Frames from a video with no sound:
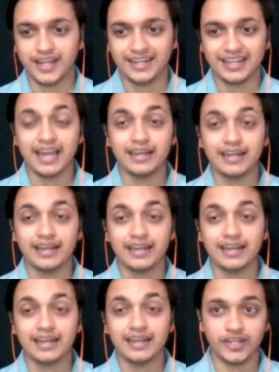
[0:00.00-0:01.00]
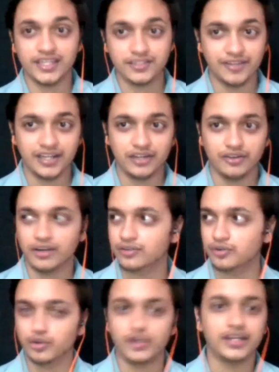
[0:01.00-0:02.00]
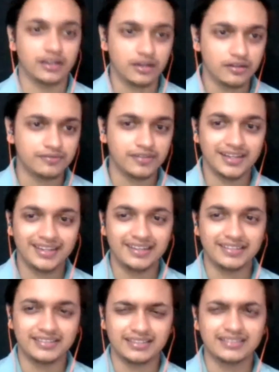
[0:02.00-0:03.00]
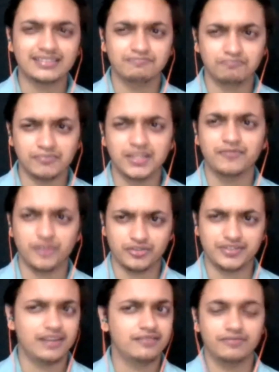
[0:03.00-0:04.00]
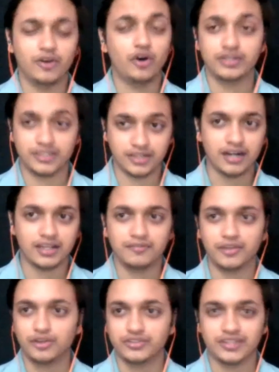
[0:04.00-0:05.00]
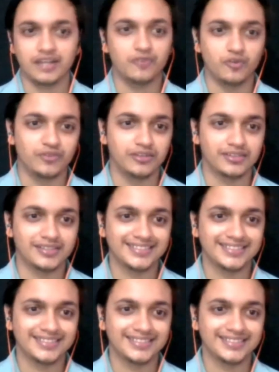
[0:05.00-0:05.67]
And if you guys feel you're not doing enough, just give yourself or start giving yourself homework.